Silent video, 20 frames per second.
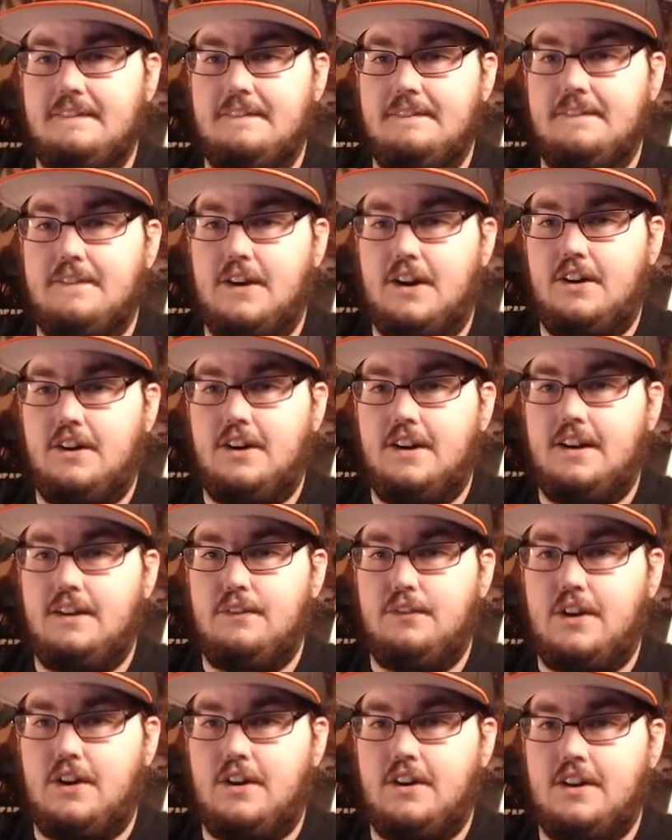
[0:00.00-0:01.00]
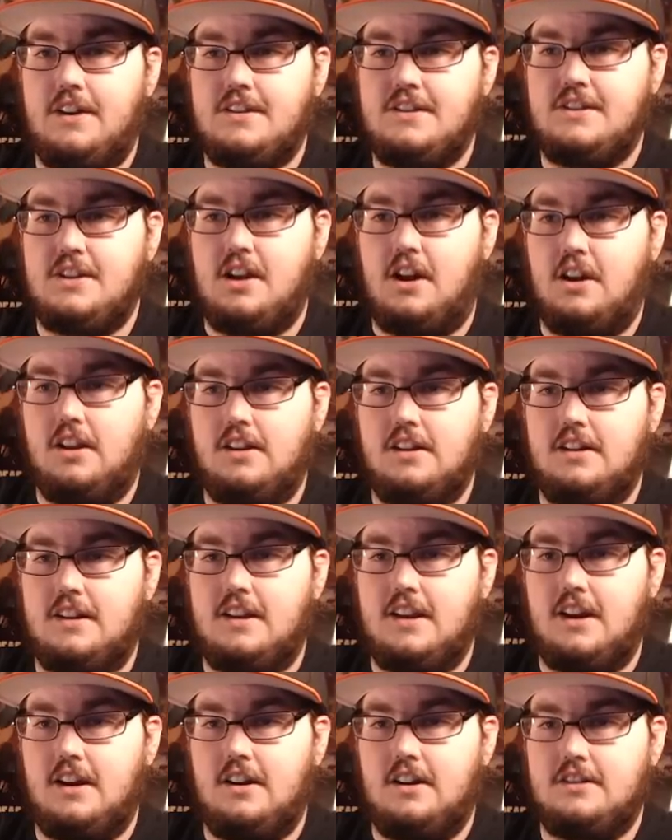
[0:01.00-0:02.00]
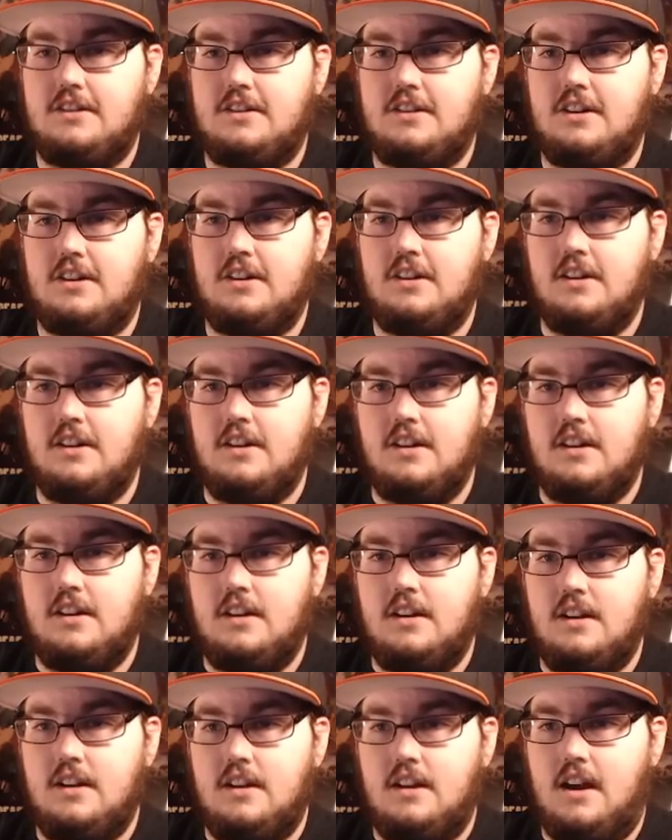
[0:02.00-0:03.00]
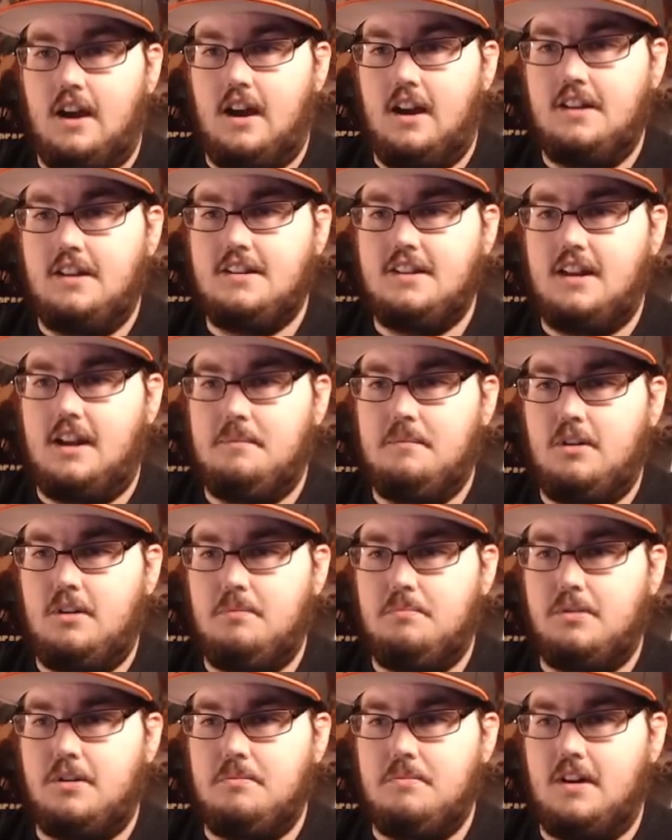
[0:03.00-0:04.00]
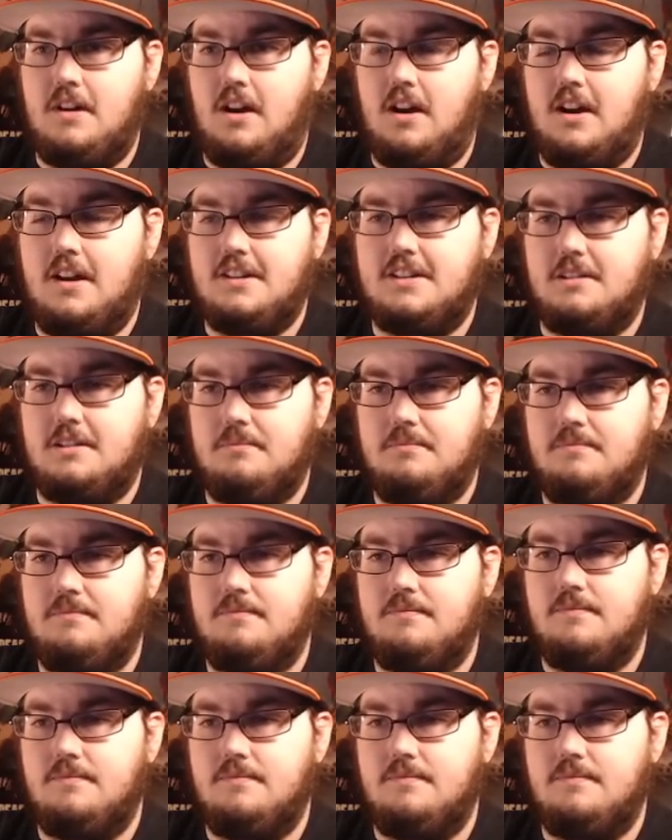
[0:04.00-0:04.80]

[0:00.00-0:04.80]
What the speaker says: Very, very solid character. Honestly, I'm gonna put him in awesome.